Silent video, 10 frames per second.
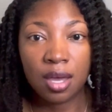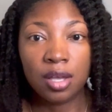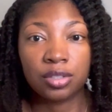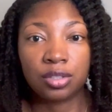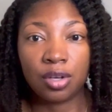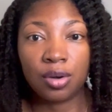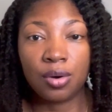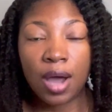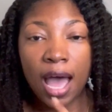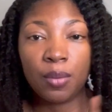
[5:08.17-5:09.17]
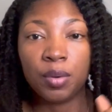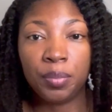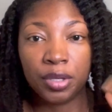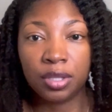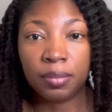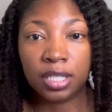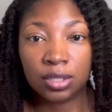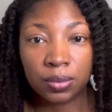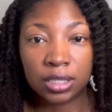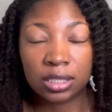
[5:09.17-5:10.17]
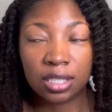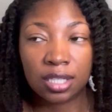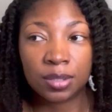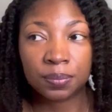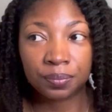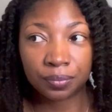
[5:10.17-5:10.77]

So I would put the mini twist in